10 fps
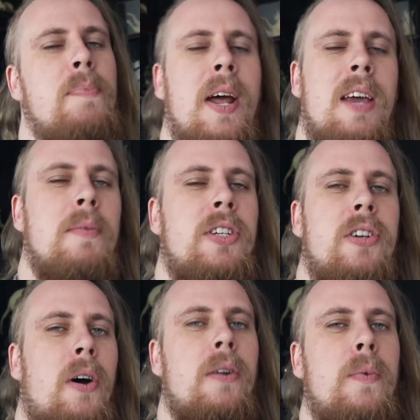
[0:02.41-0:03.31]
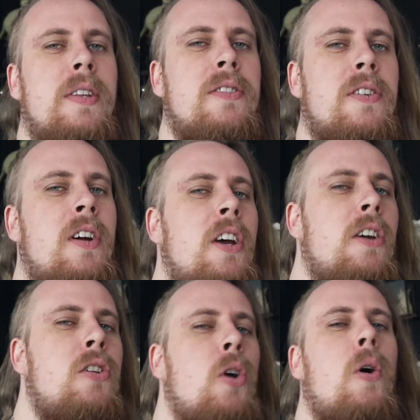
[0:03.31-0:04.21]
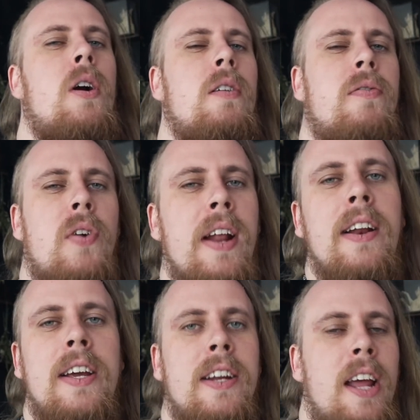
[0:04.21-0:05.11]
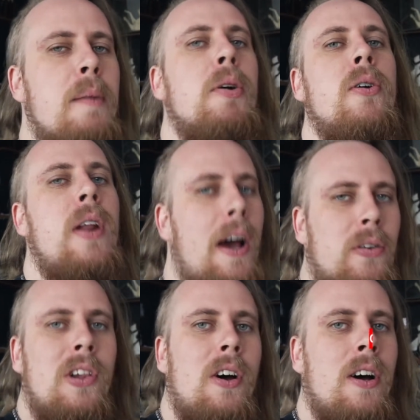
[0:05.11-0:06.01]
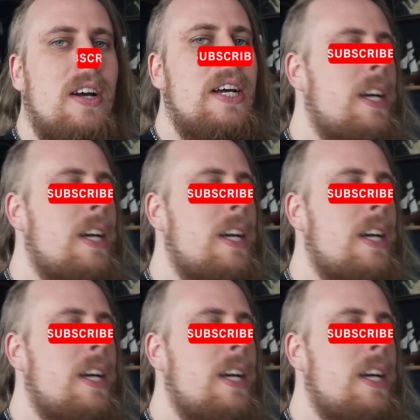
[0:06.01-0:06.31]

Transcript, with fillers: My name is Sean Winter, your friendly neighborhood outlaw.